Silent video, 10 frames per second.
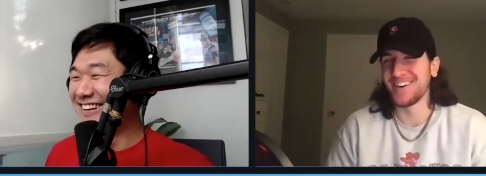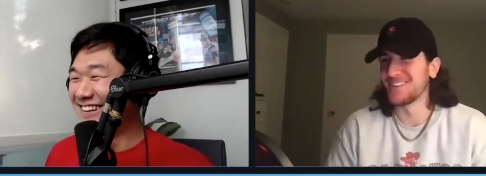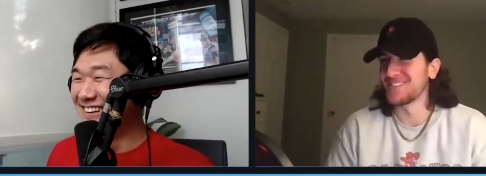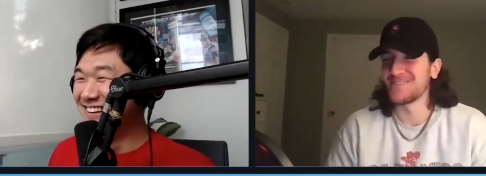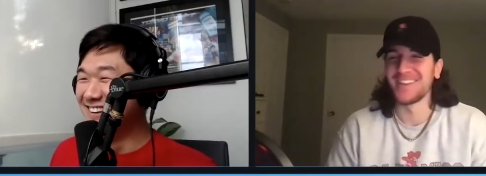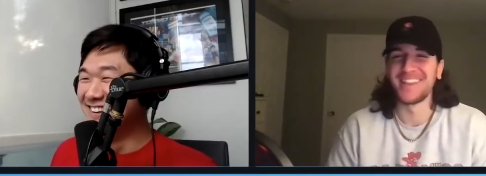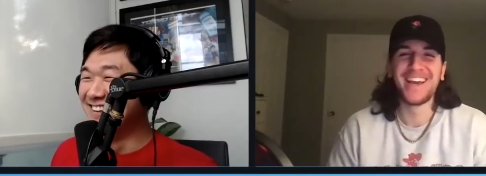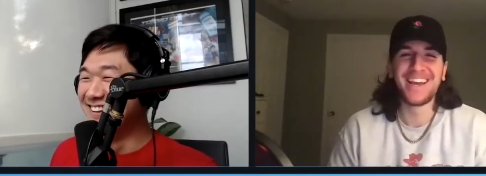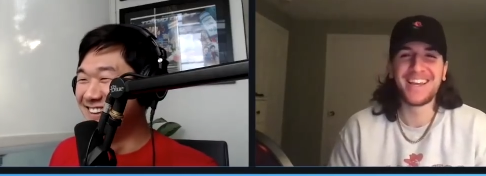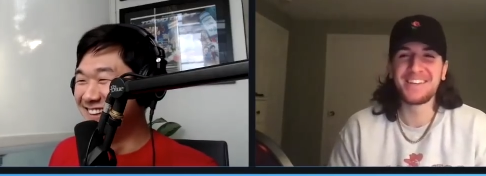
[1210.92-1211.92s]
Speaker 1: Earl Smith.
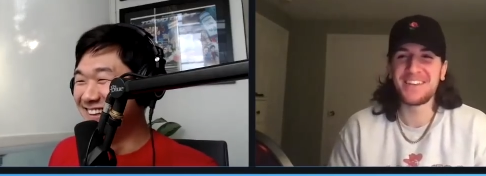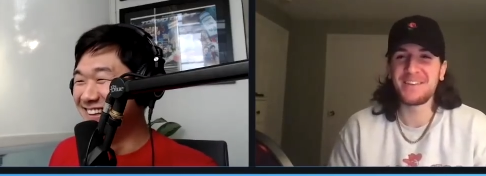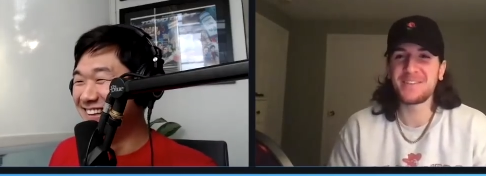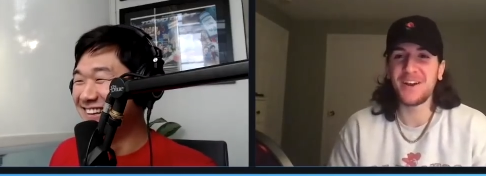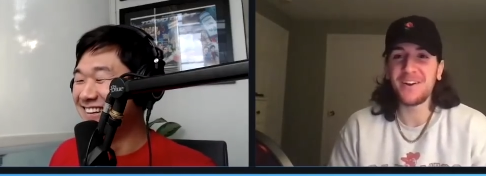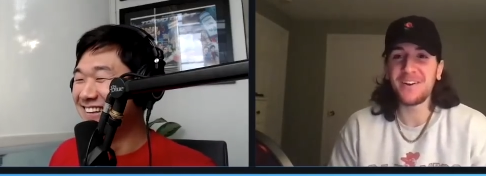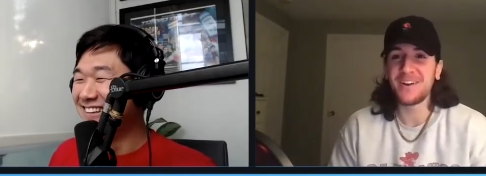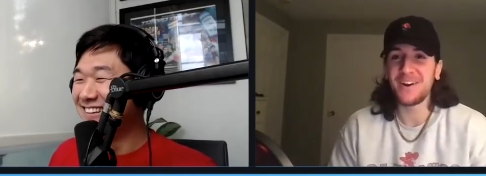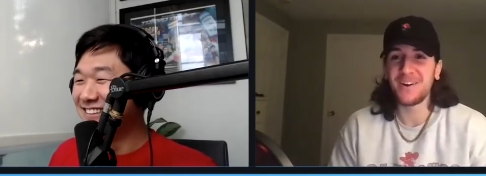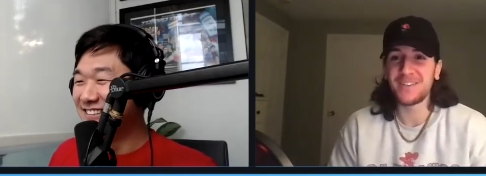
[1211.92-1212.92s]
He he turned
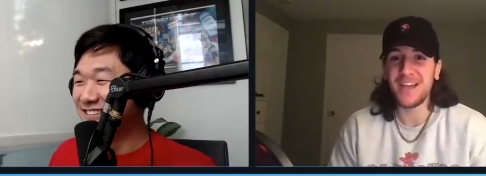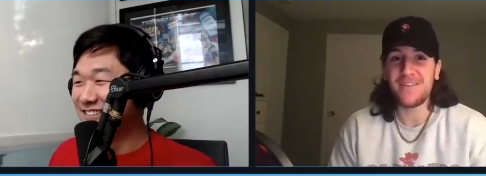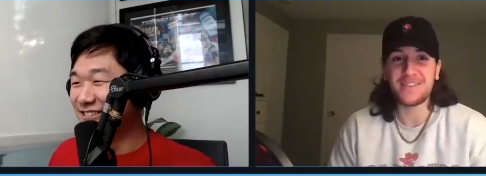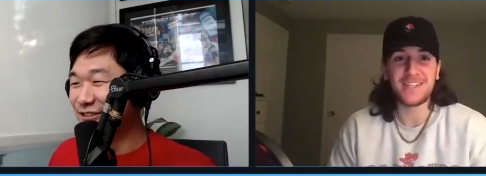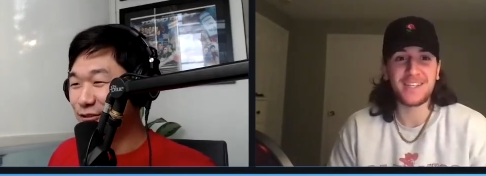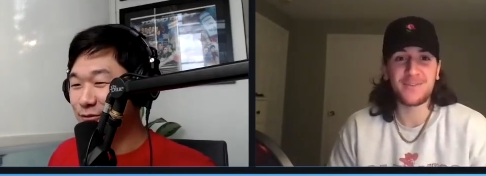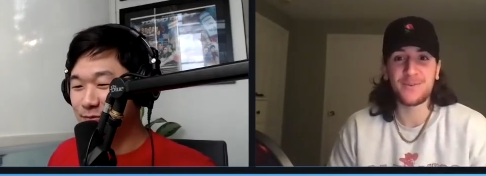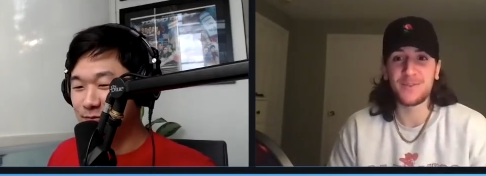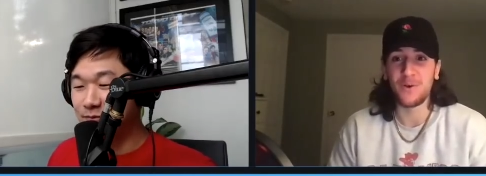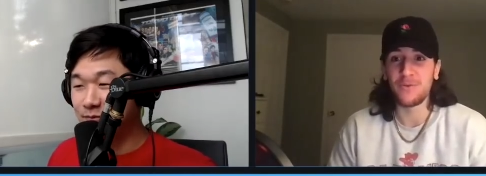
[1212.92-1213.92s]
Earl Thomas into
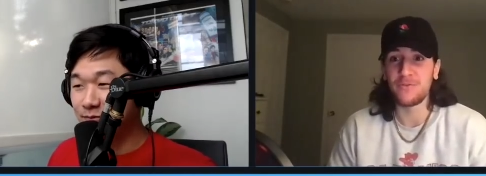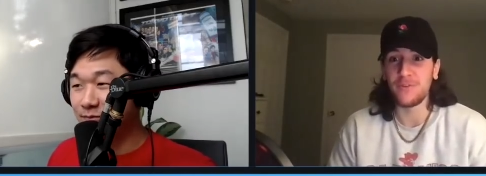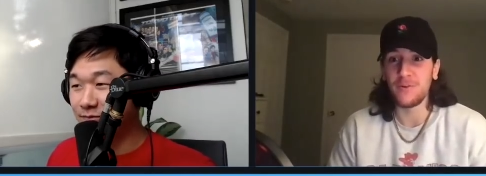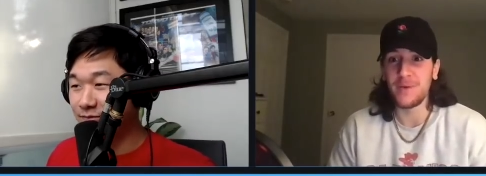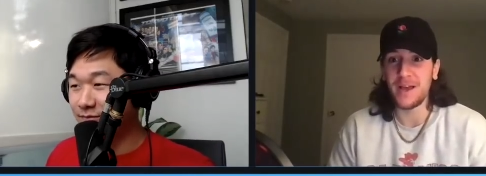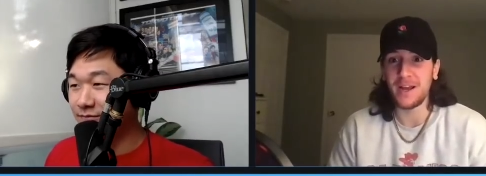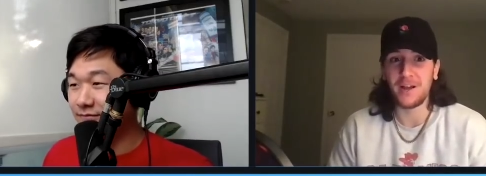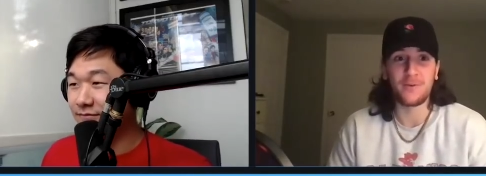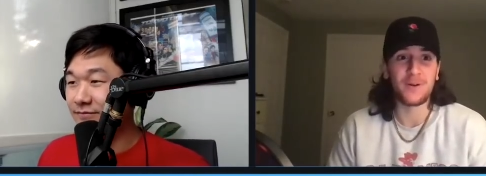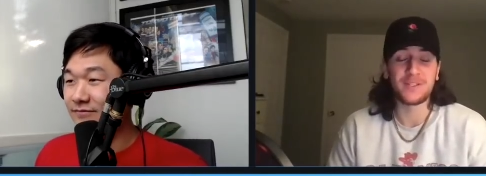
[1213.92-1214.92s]
his own fullback
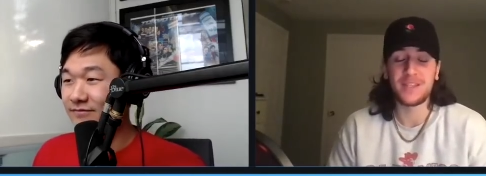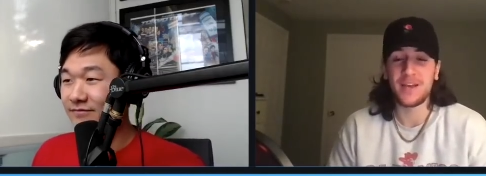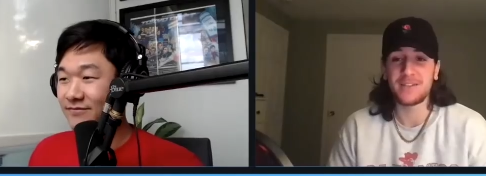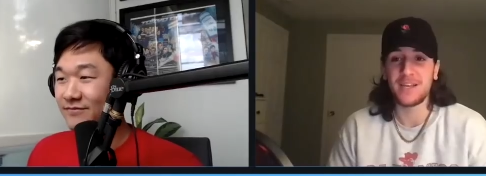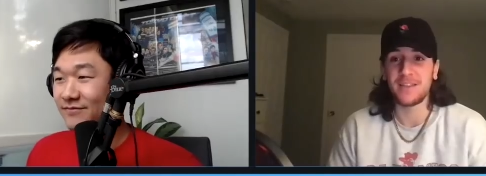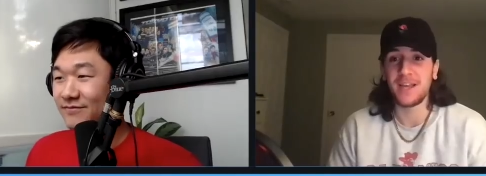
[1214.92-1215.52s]
on a run to the outside.